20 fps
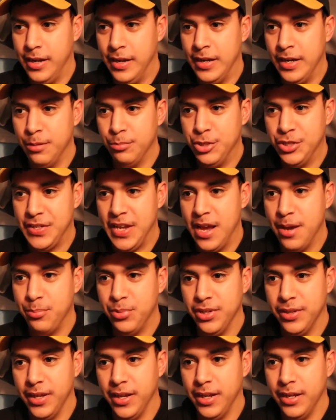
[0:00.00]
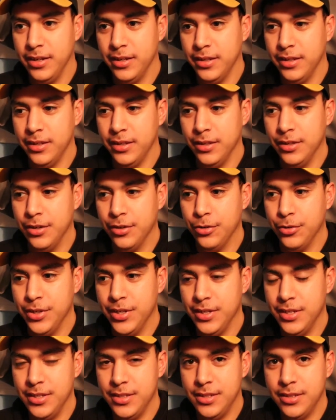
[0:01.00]
and I'm just happy that,
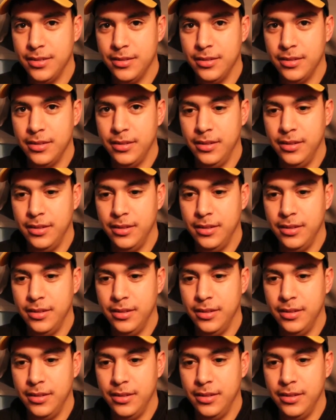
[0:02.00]
he's,